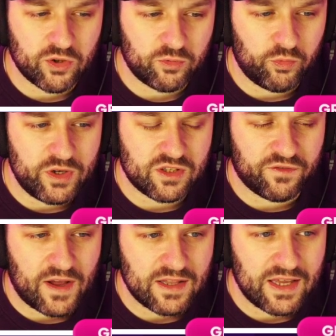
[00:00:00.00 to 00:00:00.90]
reached the
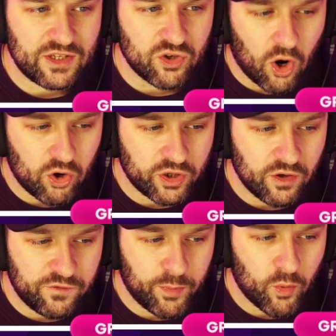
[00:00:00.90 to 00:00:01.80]
fact that it's not good
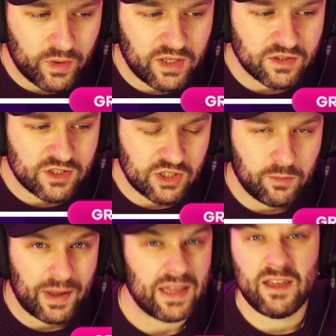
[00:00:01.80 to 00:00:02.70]
enough, but we can still
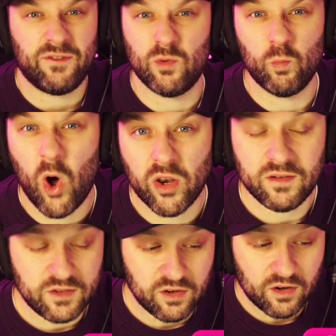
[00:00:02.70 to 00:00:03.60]
buy it if you want,
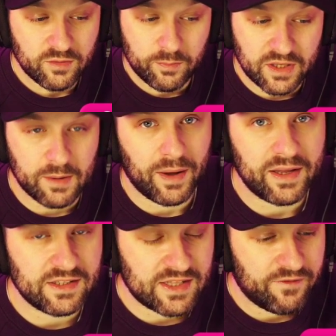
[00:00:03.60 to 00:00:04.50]
but you can buy
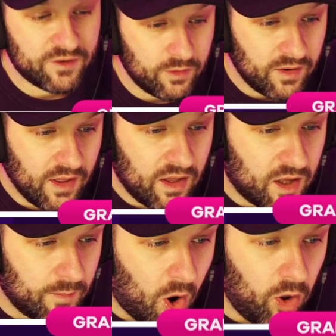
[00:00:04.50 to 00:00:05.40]
it, it's there for you.
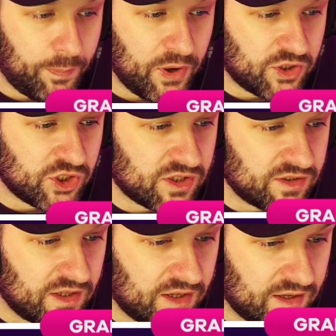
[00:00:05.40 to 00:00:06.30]
All purchased
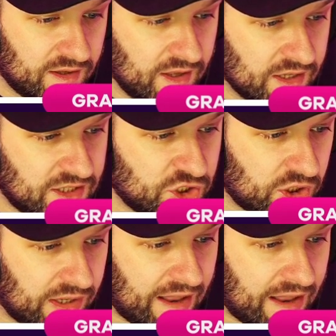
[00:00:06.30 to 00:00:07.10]
digital